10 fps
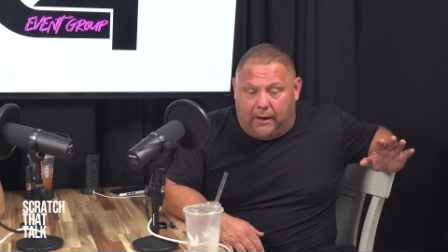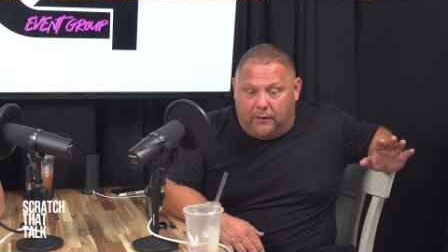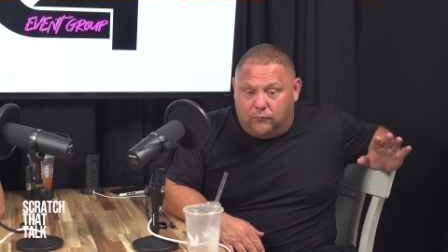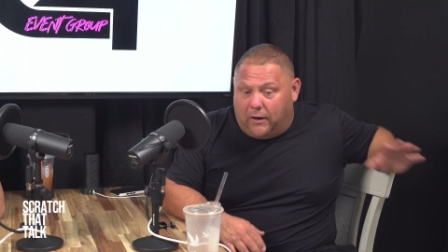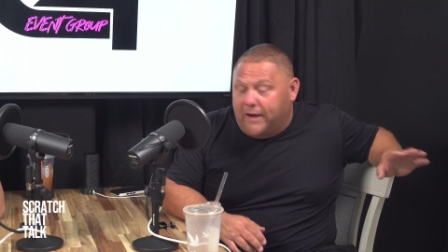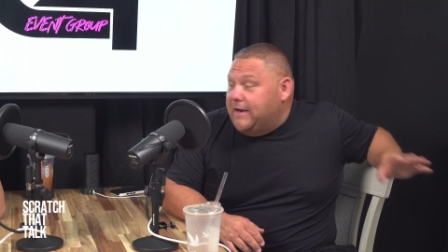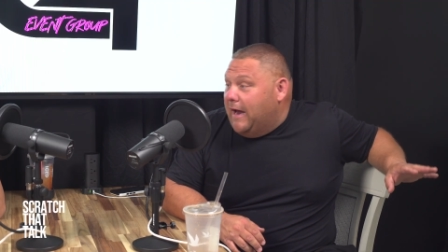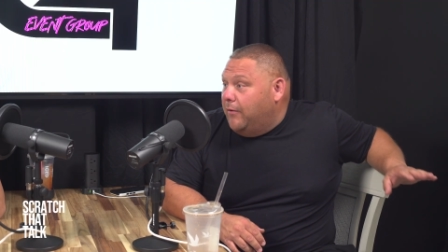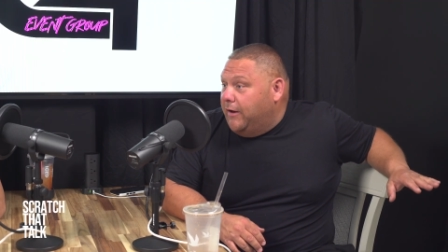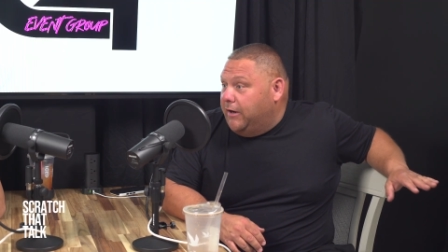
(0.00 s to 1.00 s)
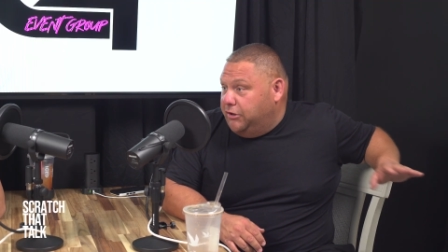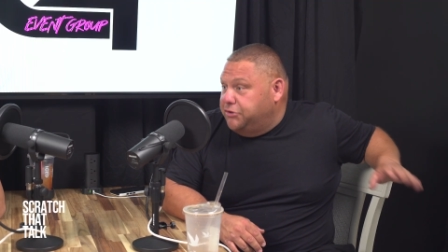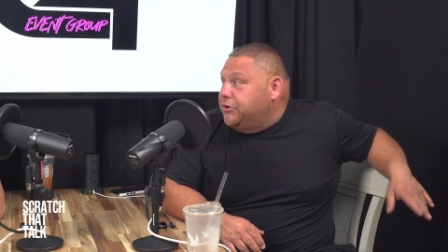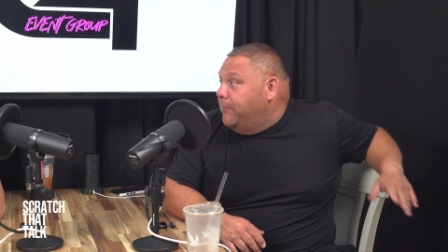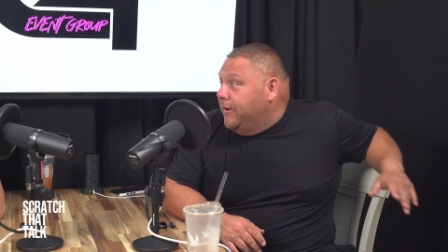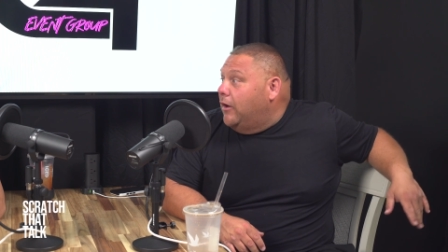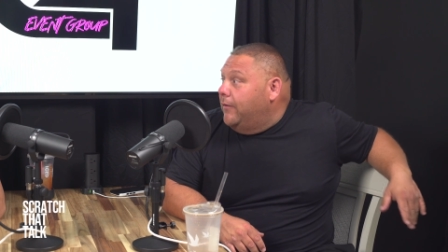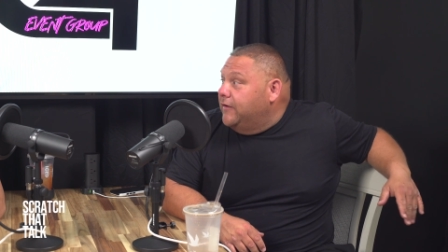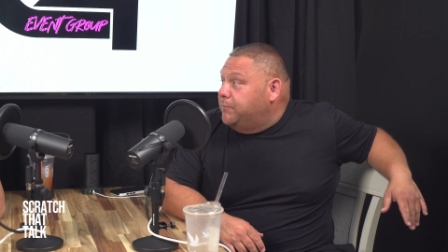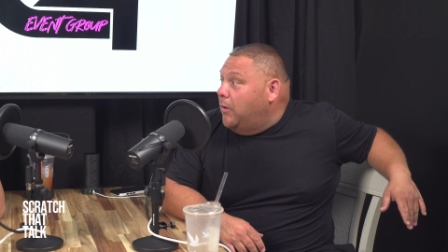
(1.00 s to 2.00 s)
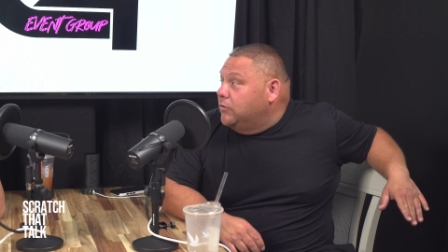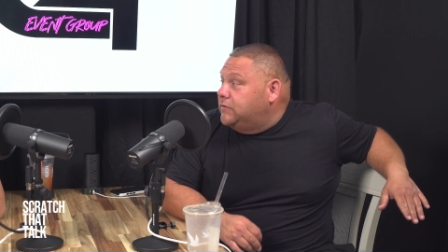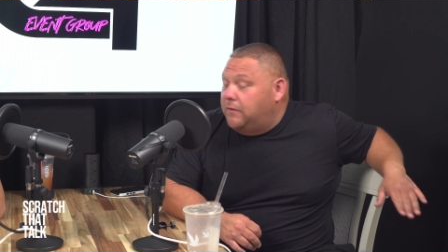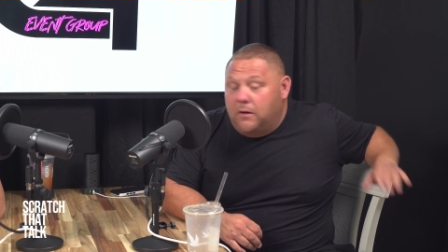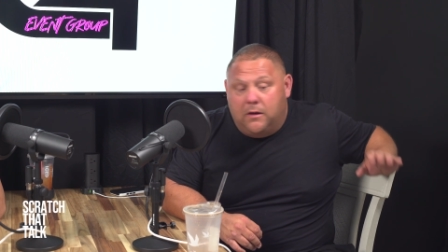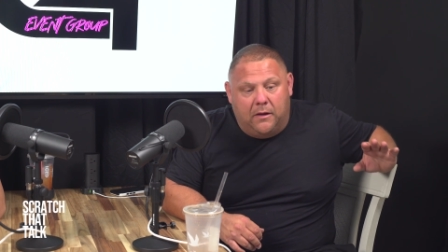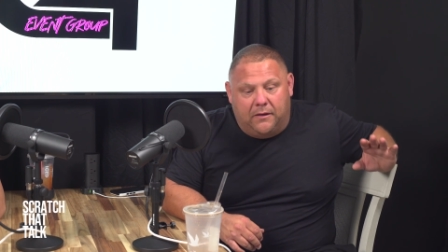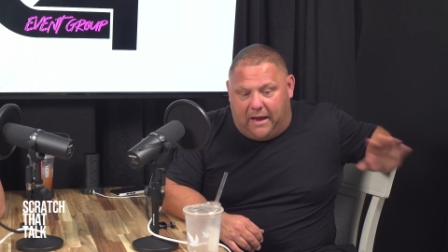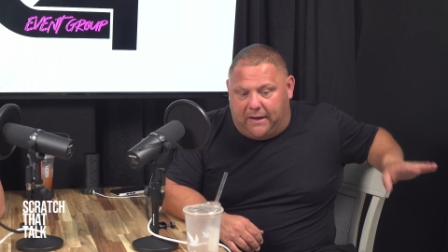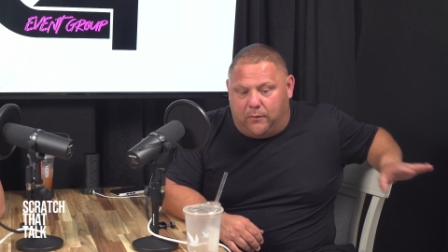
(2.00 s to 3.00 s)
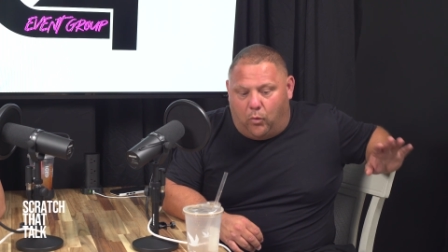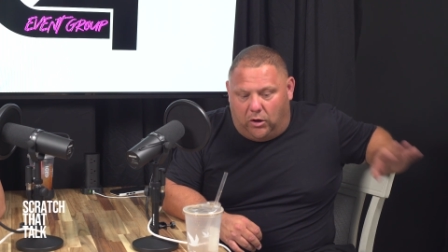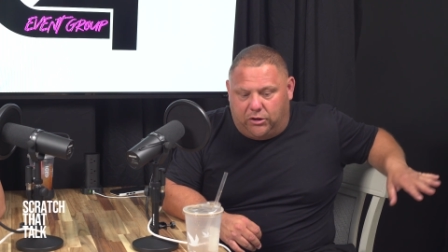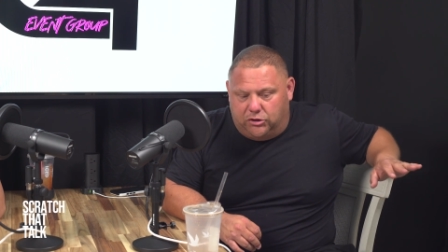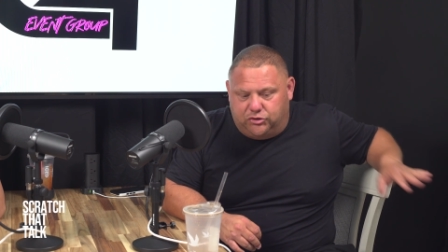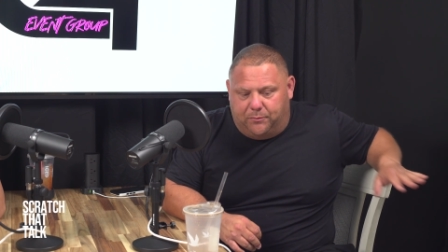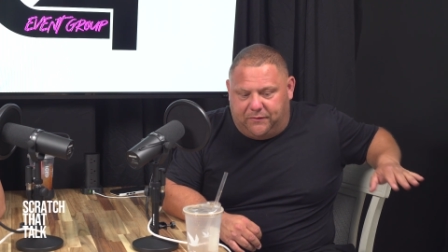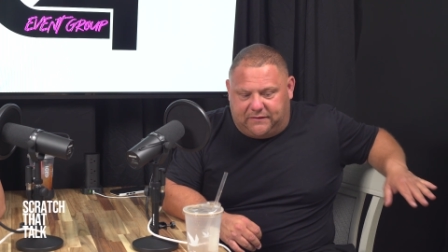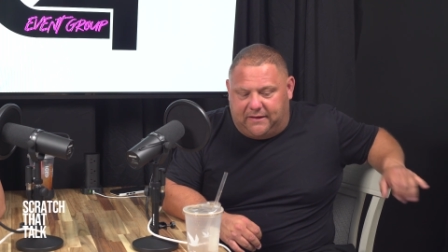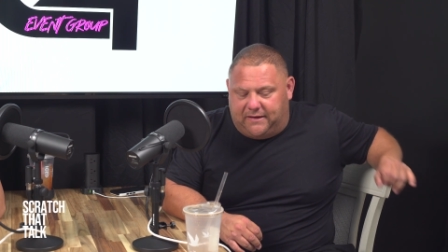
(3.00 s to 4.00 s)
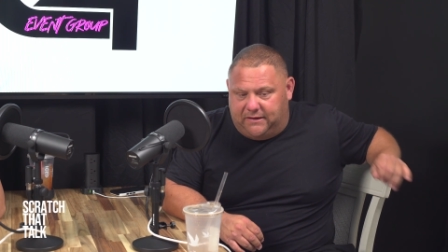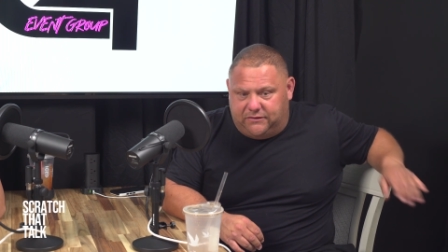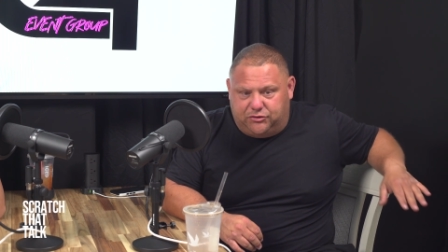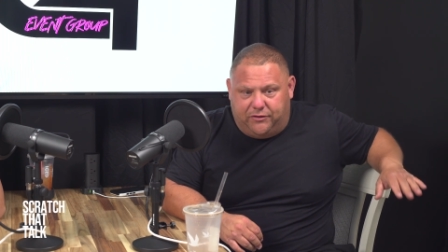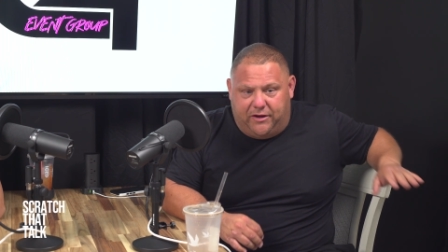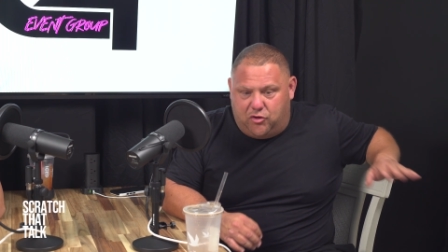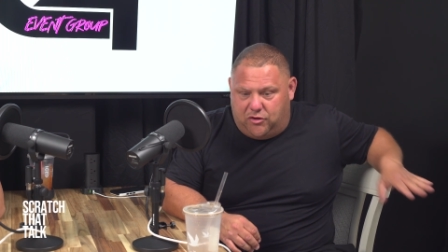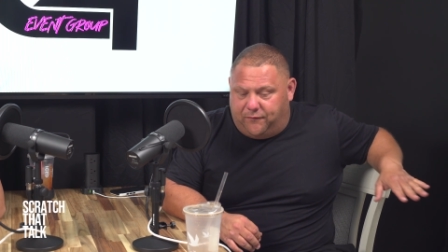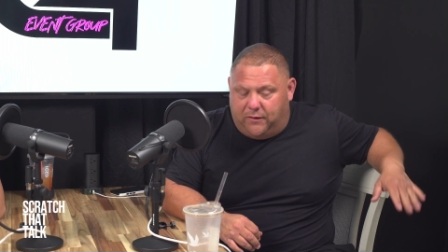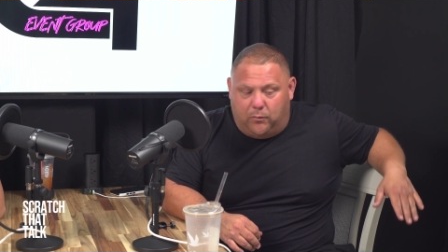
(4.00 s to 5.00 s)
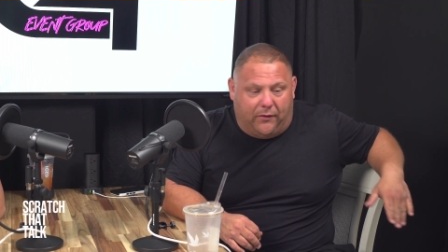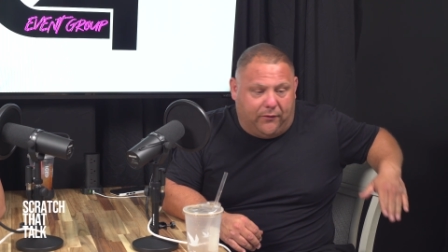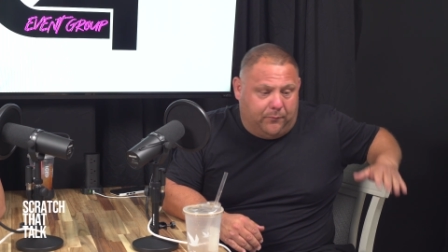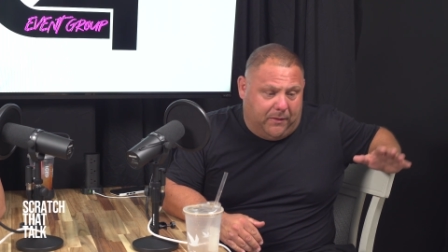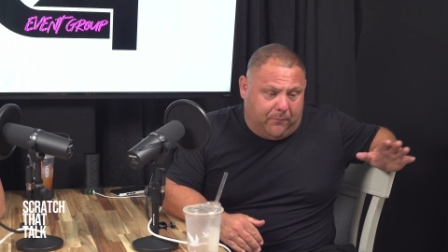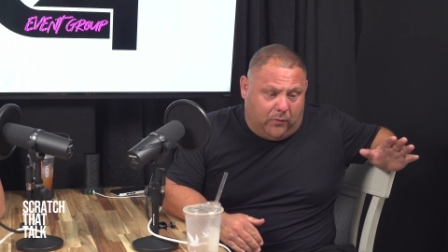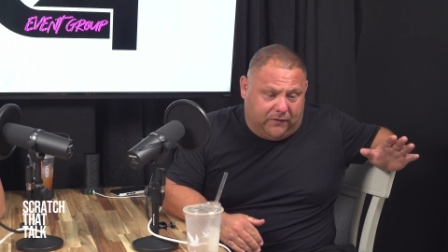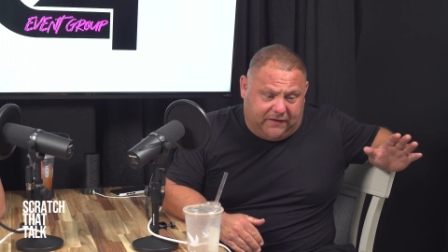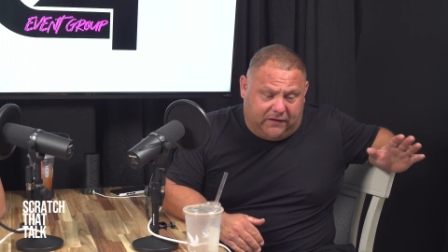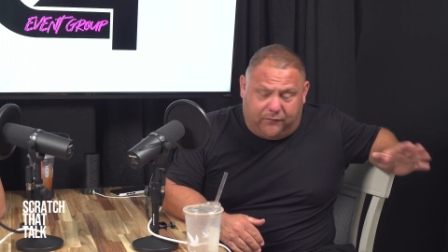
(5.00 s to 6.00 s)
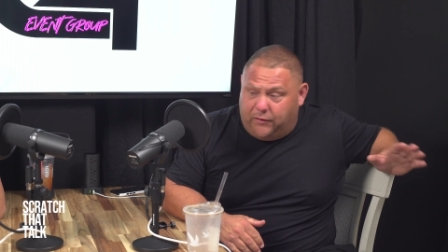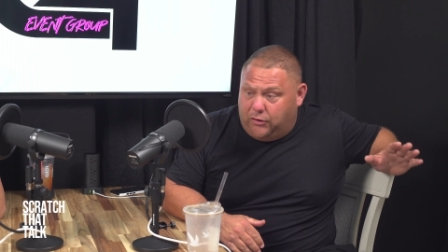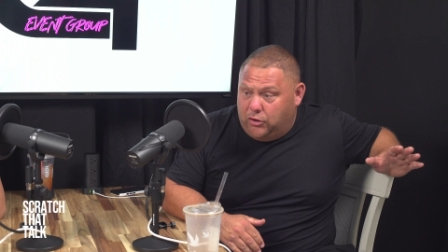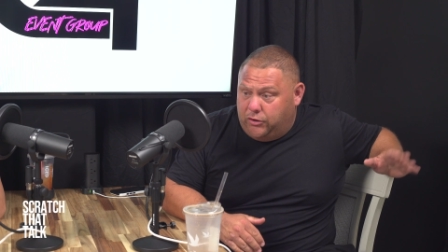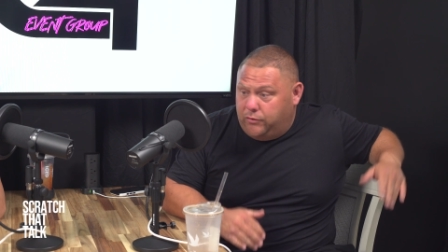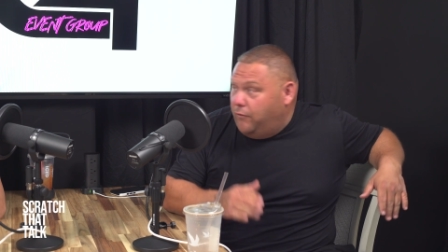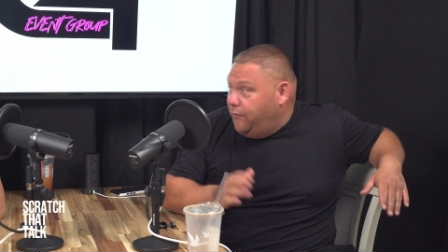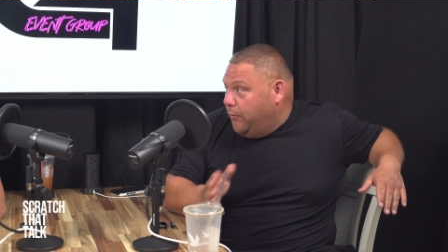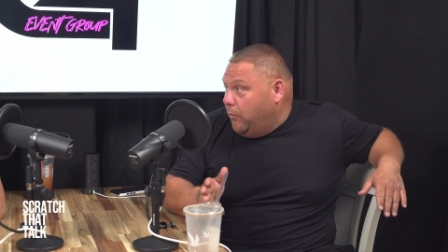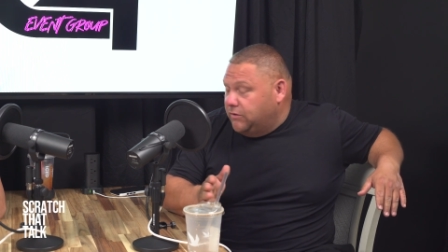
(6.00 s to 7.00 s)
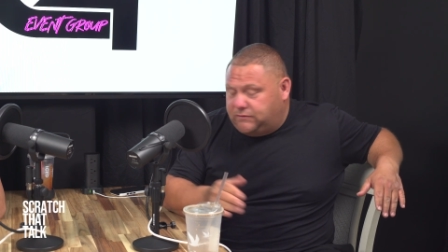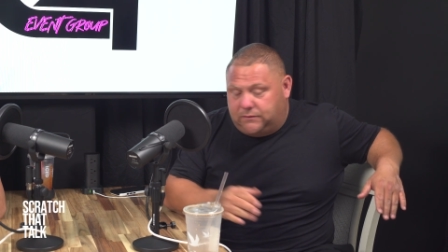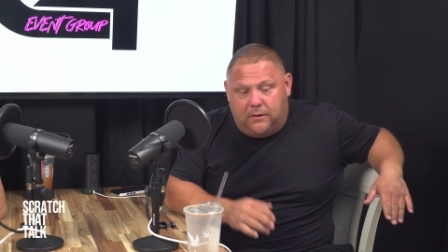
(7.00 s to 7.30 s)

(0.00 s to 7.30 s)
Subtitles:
right now that are going to jump in on this post that 100% the industry has shifted, whether people want to say it's for the good or for the worse,